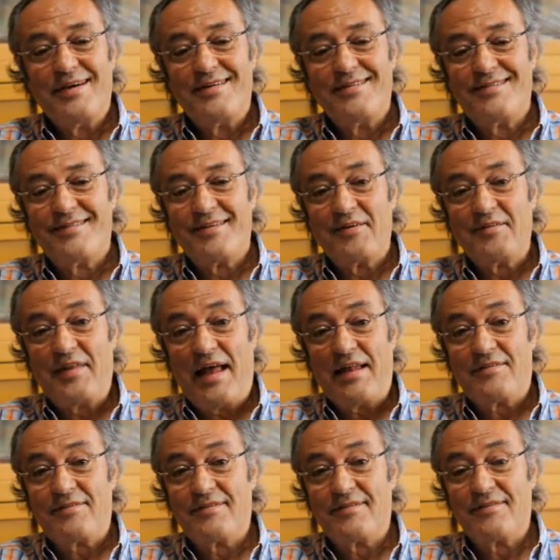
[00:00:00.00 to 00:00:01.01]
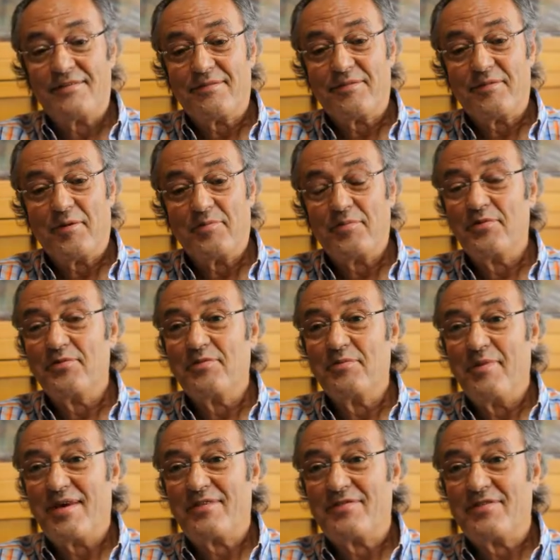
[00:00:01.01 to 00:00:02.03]
So that obviously
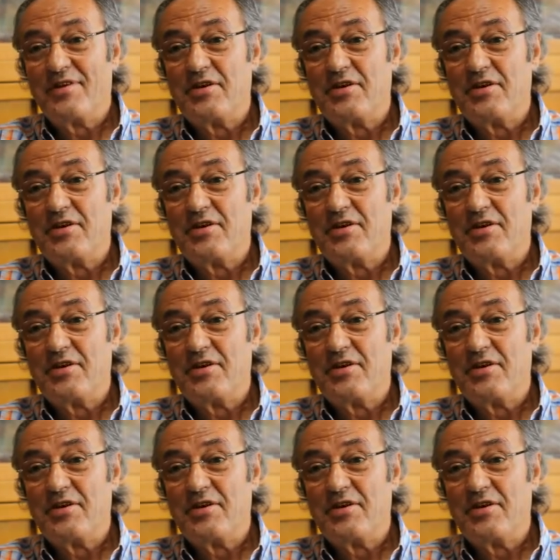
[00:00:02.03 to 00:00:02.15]
makes it